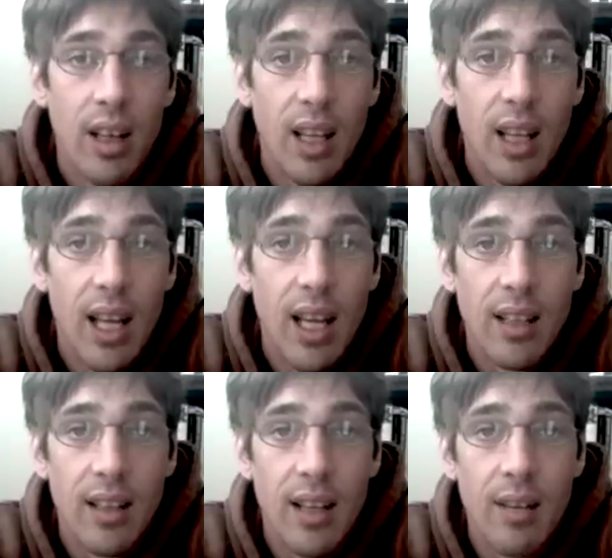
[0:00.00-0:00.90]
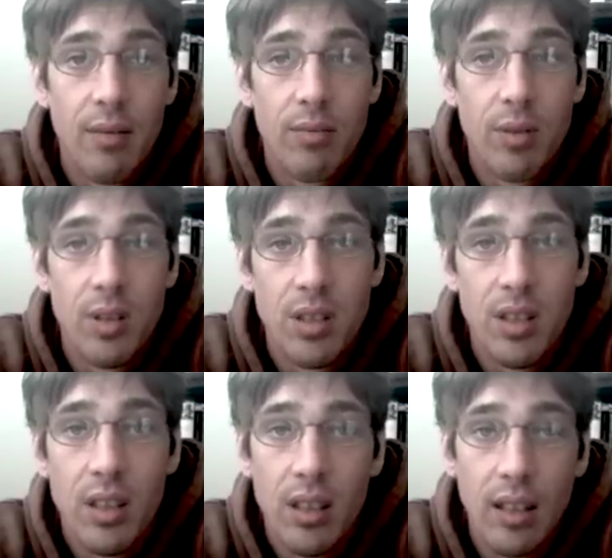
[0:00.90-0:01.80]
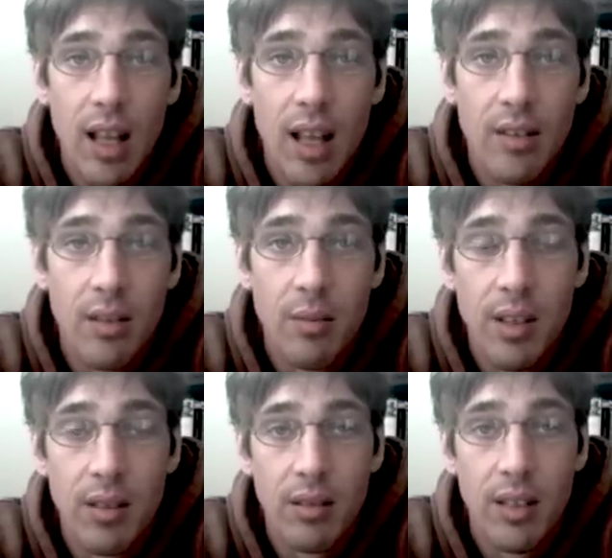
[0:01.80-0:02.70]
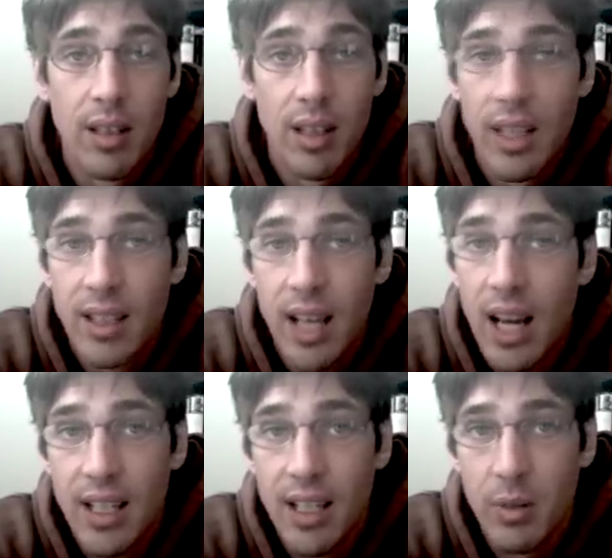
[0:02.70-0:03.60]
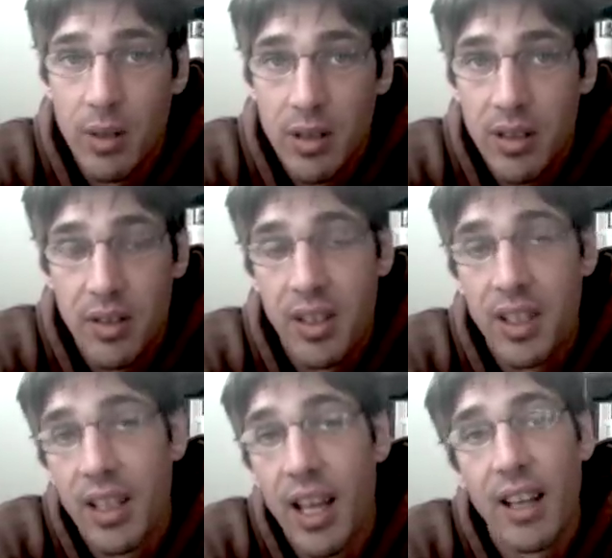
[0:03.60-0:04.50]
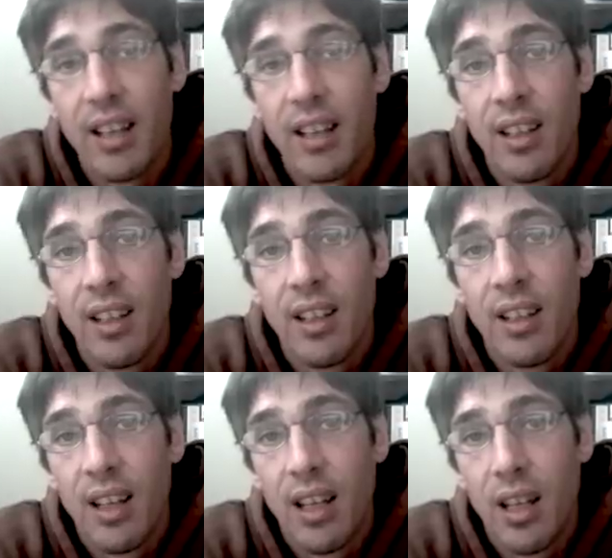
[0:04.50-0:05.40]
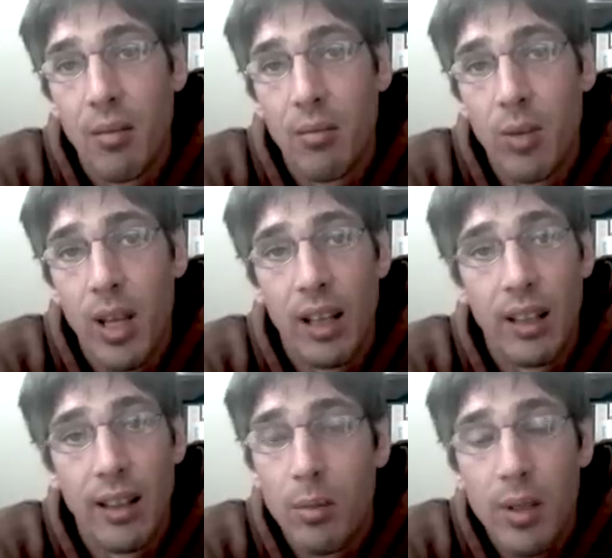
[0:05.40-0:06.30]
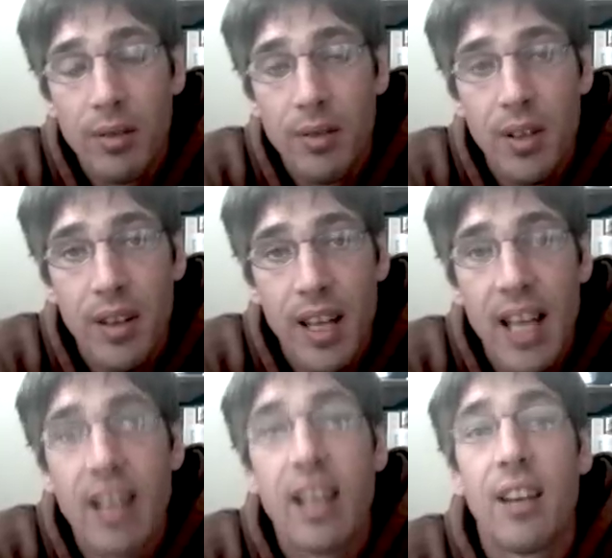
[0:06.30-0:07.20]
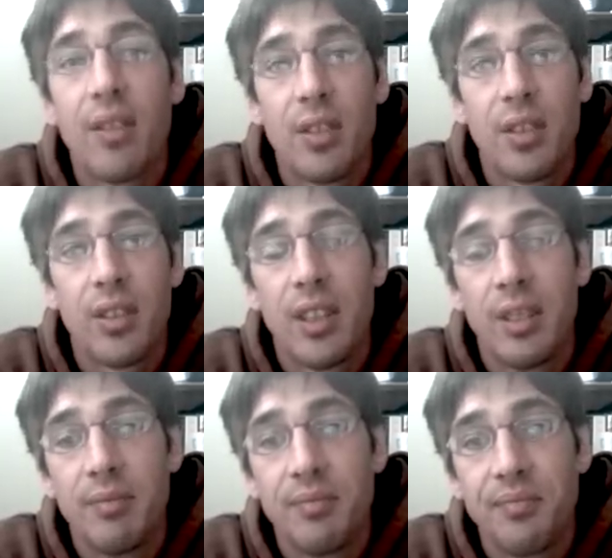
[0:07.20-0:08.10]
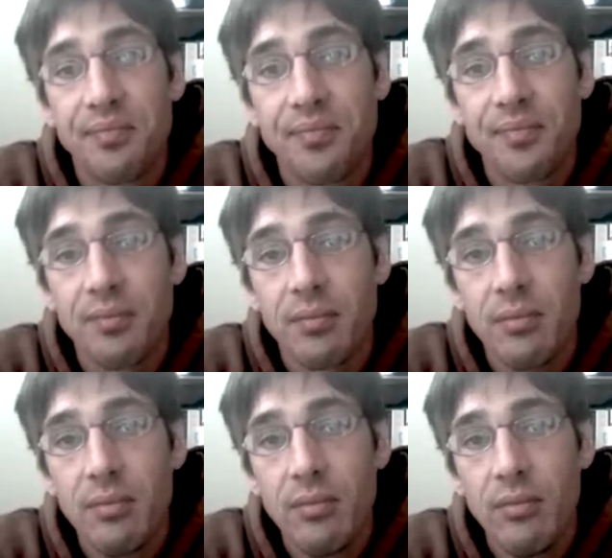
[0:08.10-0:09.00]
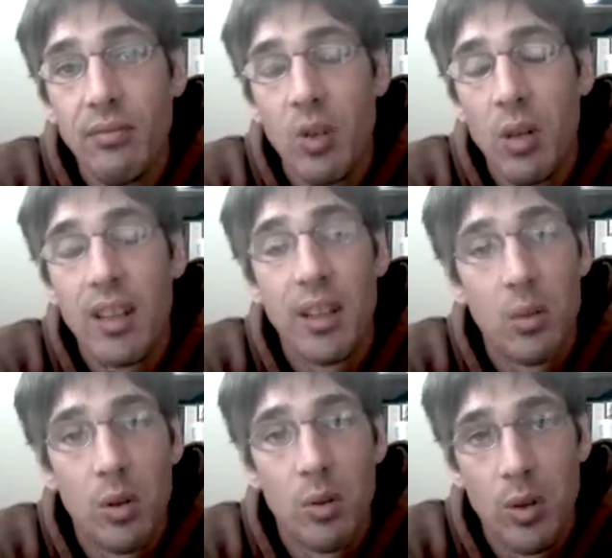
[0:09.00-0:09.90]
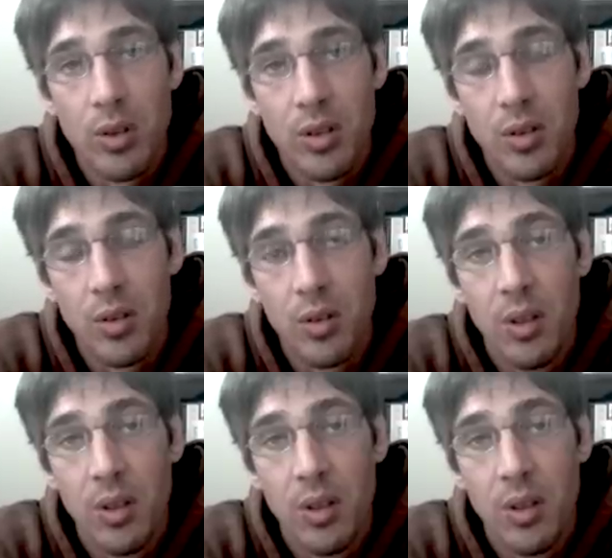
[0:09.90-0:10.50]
and that if we just kill a lot of them, they'll, they'll get the idea. We still think that. Um, we had a little bit of fear that after, um, well, I think World War II